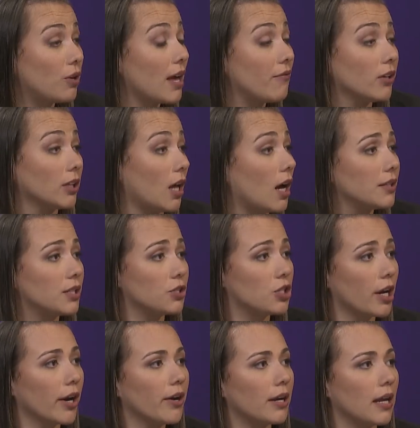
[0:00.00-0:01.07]
give a lot to
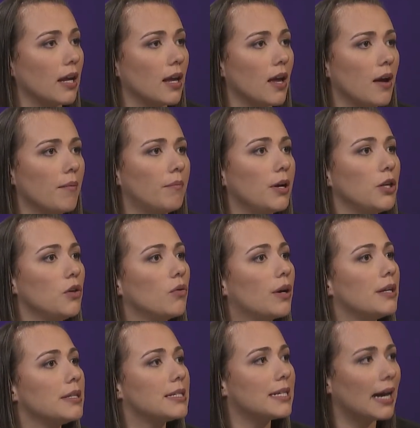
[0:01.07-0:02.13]
charity, but you
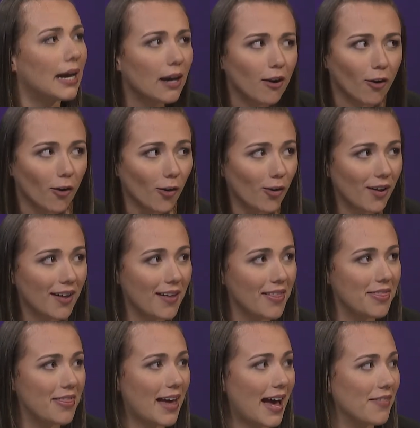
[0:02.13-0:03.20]
can tell
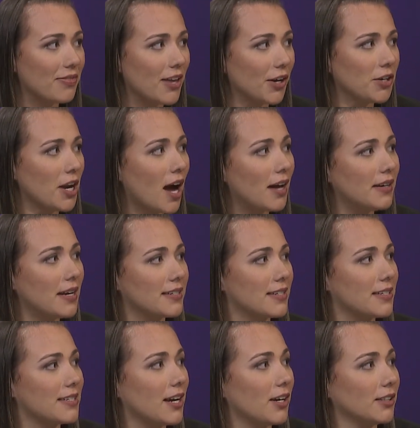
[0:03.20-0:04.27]
that they're not
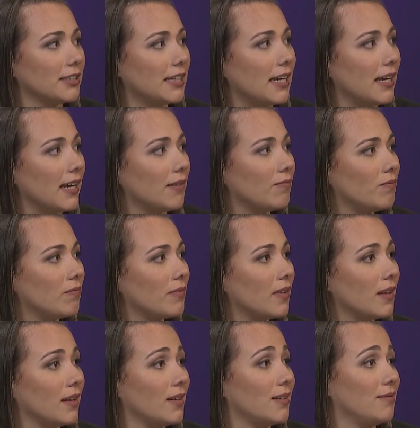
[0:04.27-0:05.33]
necessarily
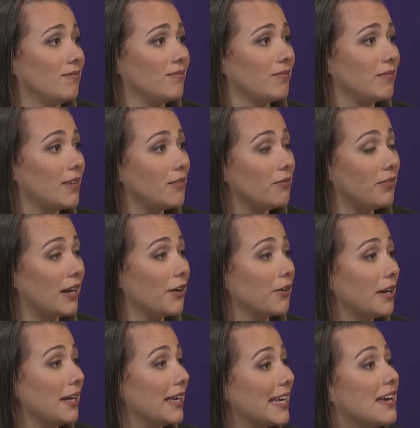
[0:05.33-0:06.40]

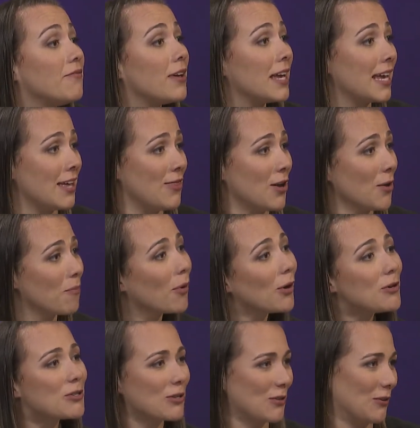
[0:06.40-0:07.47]
very giving in their
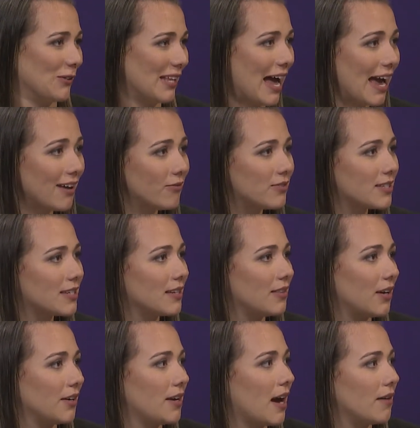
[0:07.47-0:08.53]
personal lives.
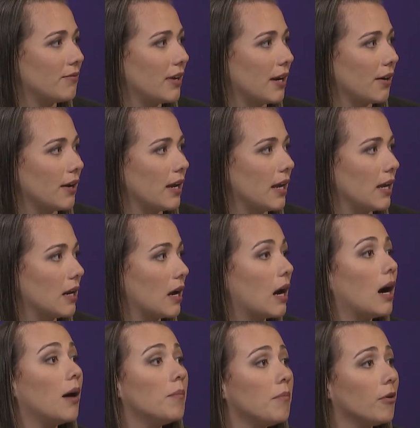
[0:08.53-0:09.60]
They're not very
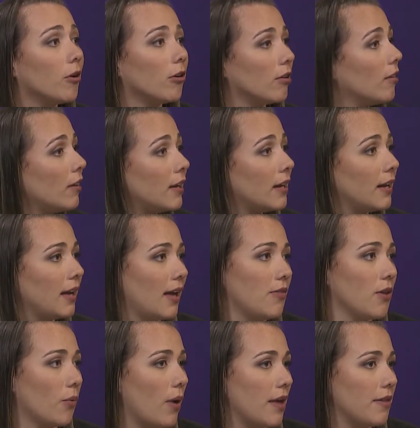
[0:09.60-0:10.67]
humble in
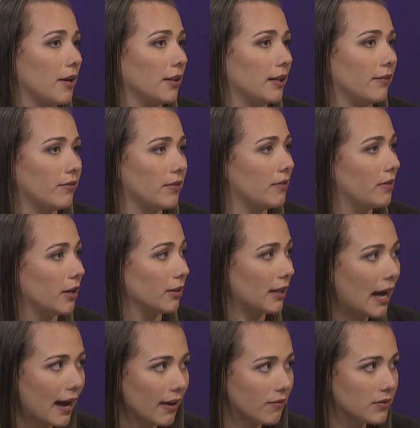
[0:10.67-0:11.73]
the way they live their
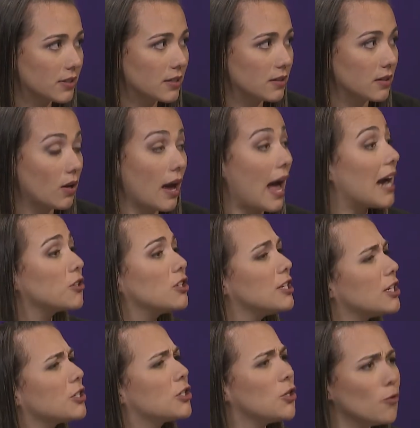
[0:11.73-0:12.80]
lives. Actually,
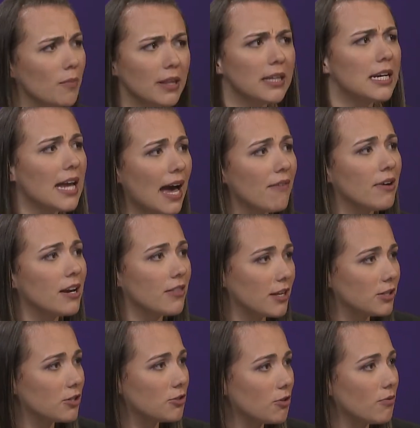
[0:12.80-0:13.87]
does humility have
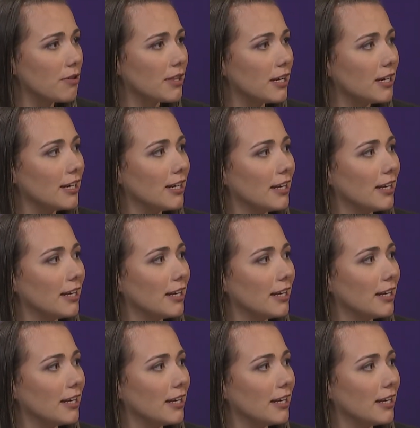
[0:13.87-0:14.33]
anything to do with it?